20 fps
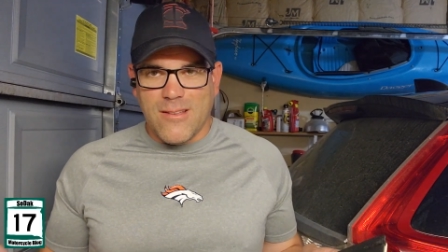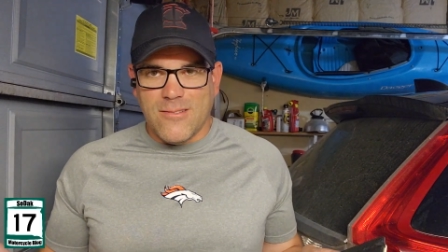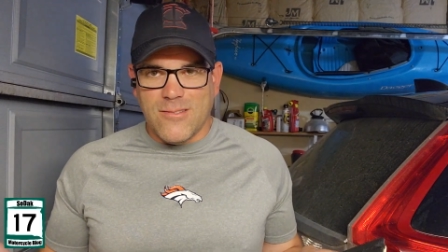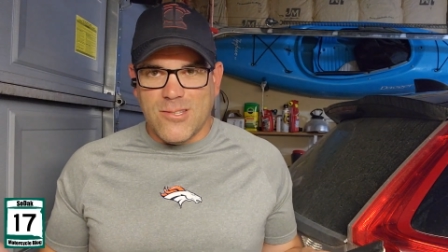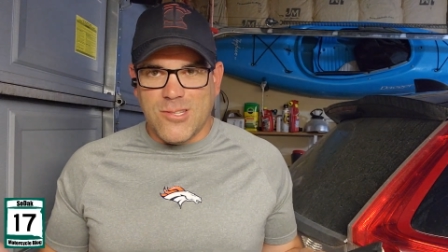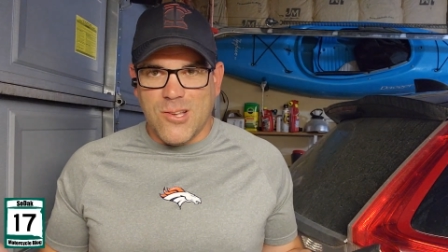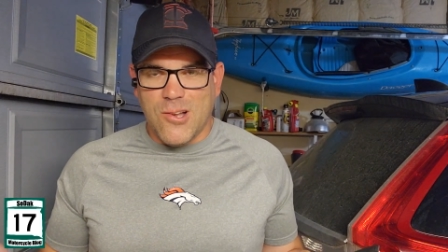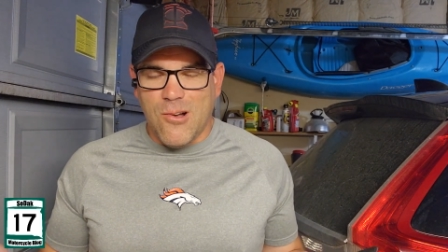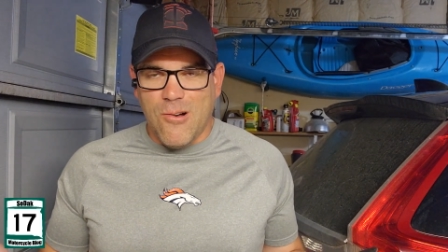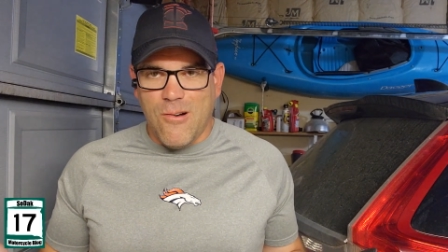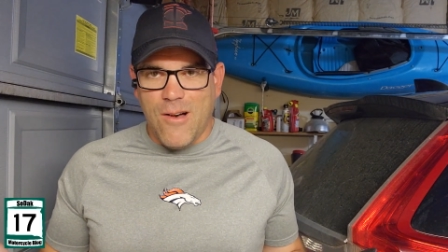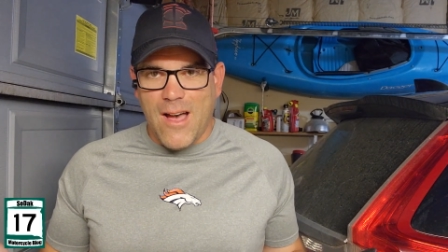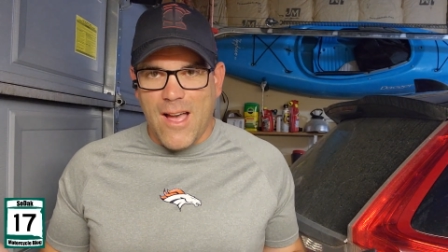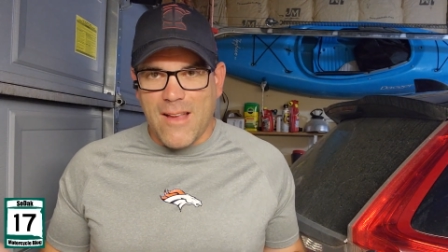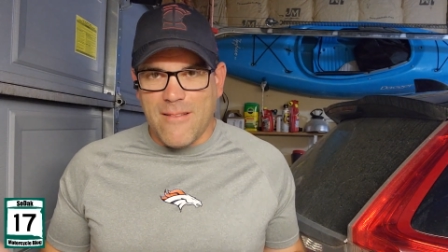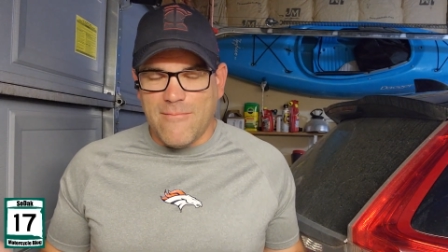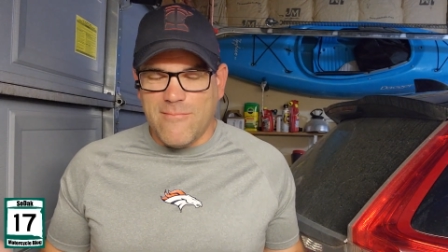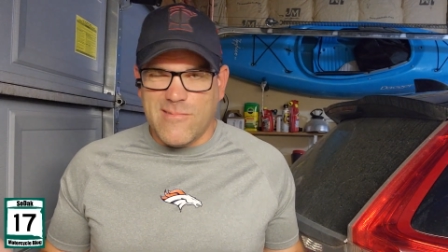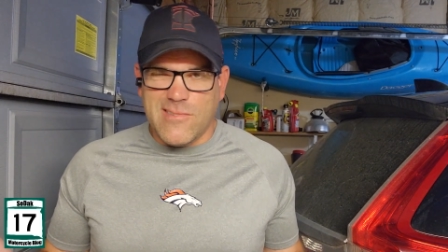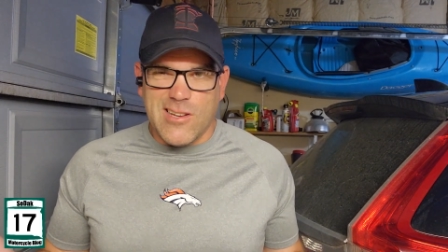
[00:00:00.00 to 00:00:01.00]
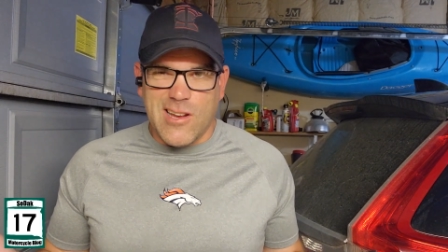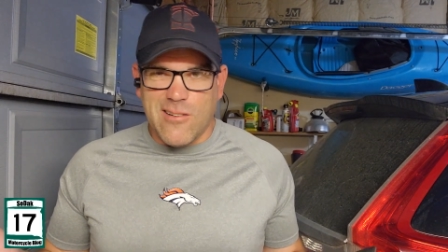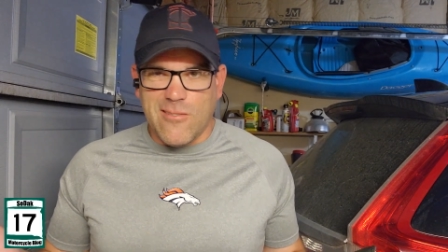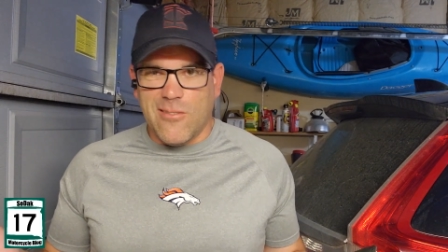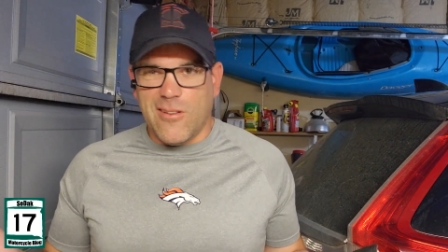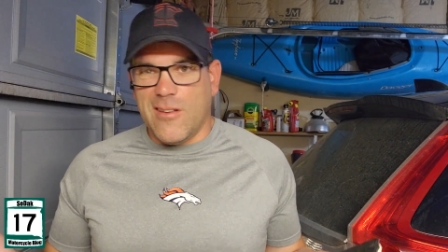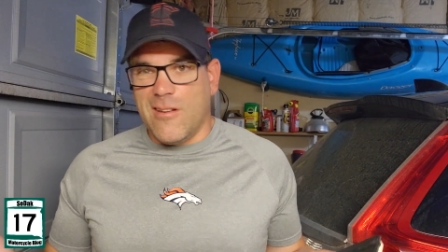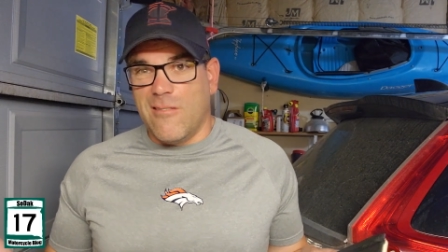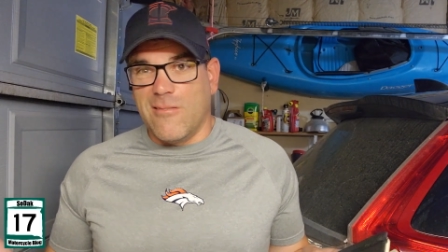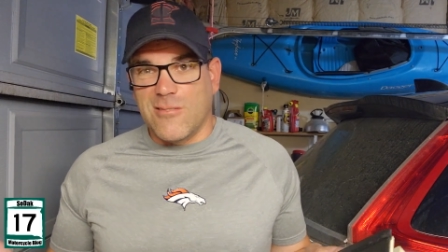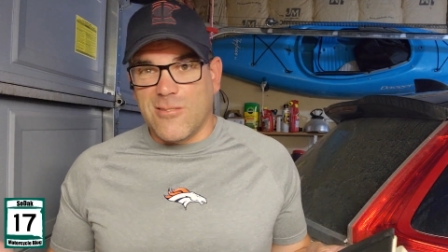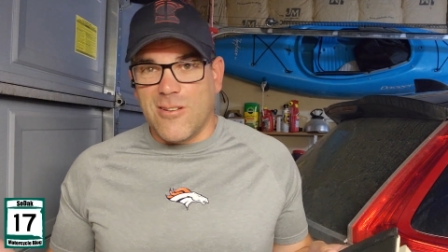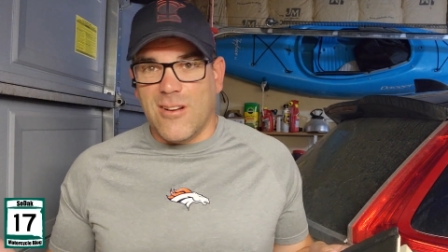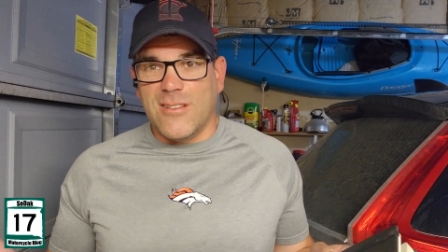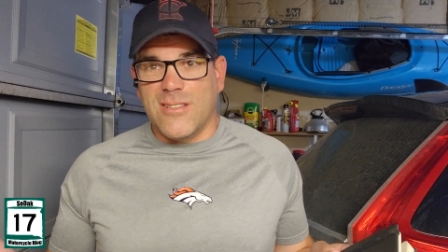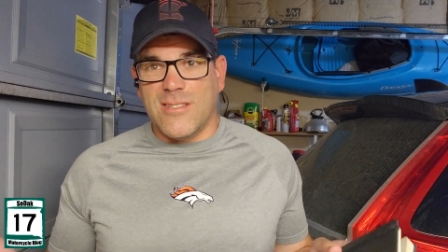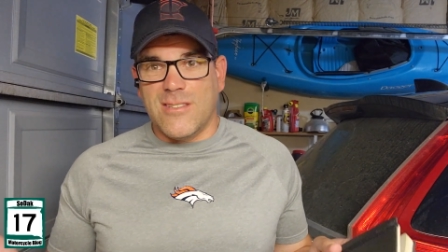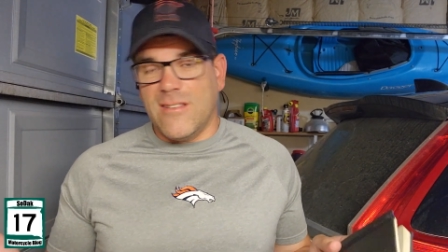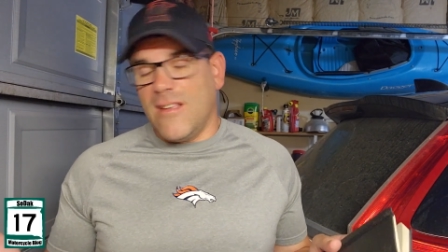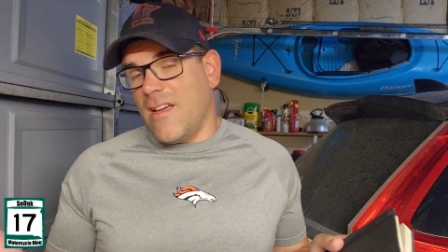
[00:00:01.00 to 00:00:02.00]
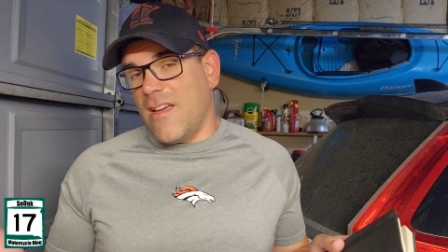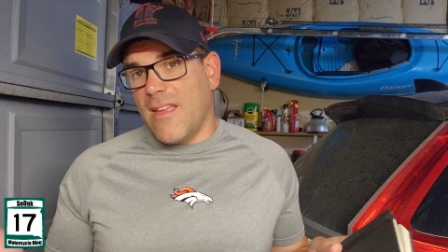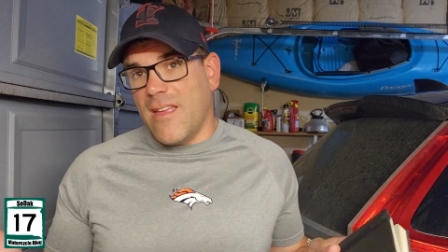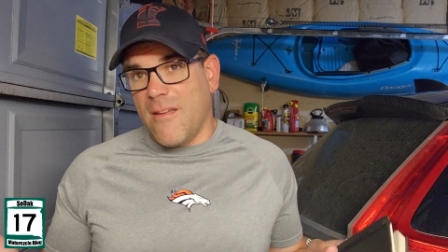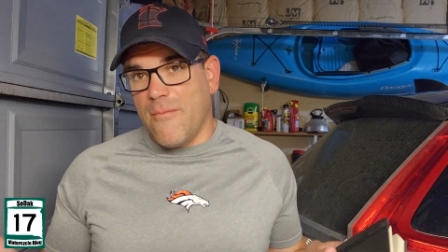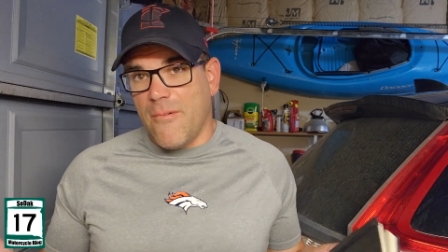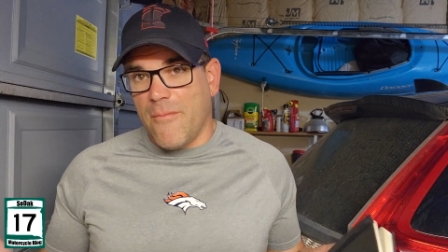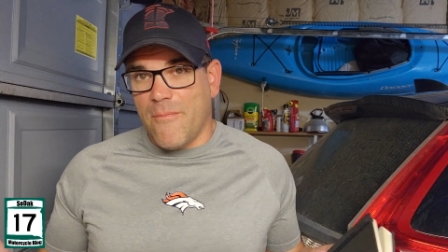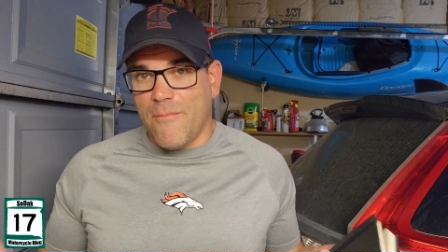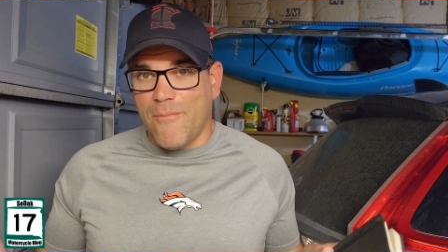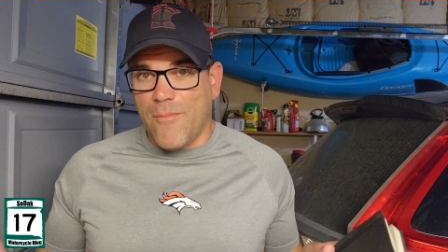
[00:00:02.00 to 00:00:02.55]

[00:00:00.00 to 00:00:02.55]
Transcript: so i generally don't trust any